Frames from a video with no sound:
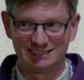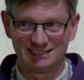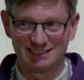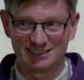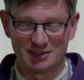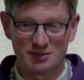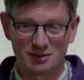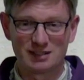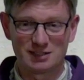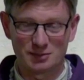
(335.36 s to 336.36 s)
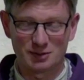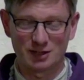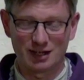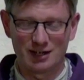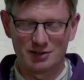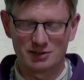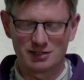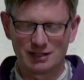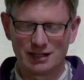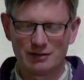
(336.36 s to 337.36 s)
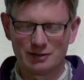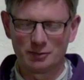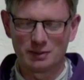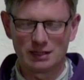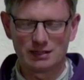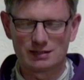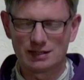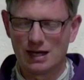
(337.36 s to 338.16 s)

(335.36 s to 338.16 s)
Like, so everyone else is working, and you're sitting here in obedience.